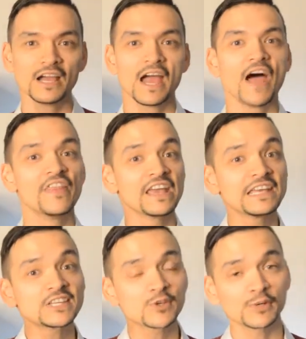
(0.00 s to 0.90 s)
and the
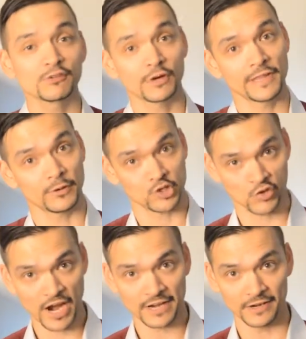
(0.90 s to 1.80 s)
history of where they were
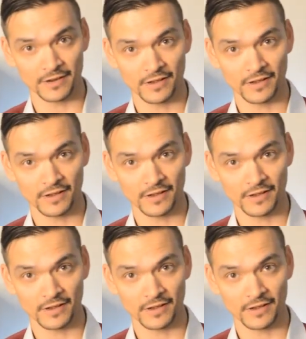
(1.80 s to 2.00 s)
traded.